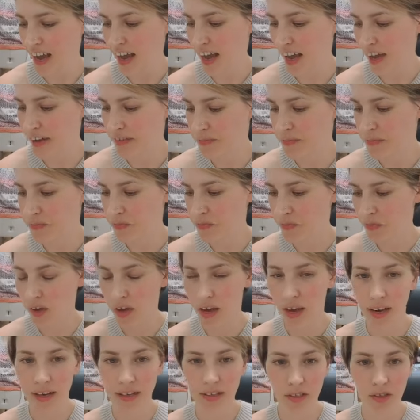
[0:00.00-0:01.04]
And
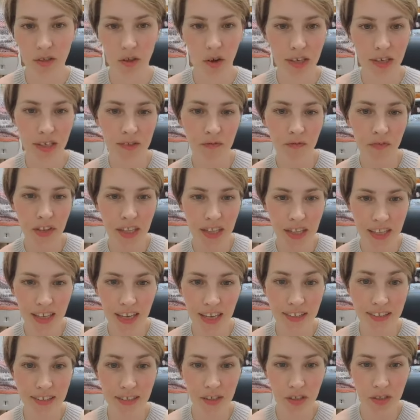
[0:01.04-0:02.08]
it's not as
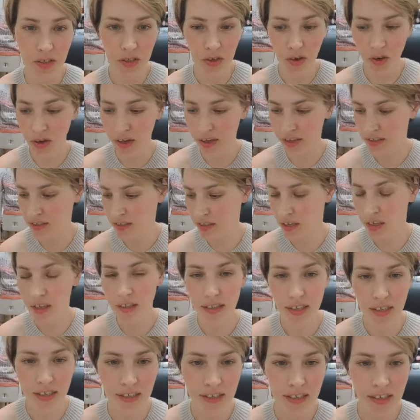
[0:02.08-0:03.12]
fiddly as the sock because
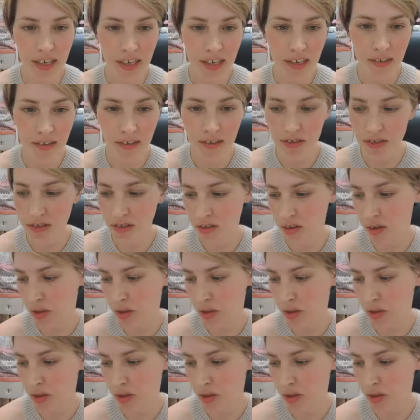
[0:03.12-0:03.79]
there's less needles,